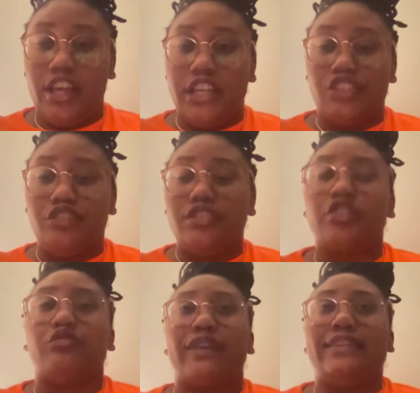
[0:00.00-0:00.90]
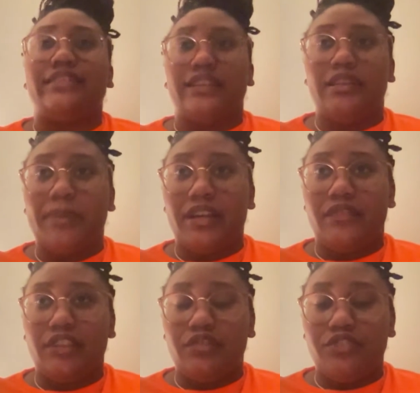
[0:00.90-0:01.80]
She used a great deal amount of
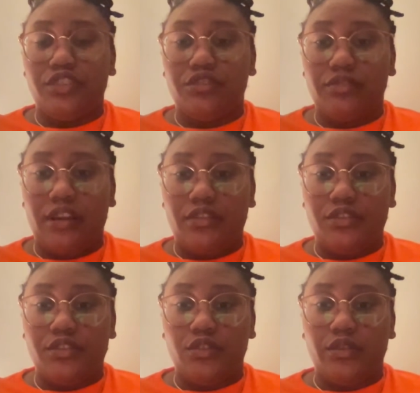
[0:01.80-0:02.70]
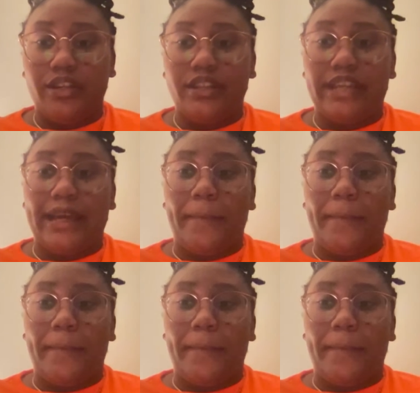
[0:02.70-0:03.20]
illusion throughout this story,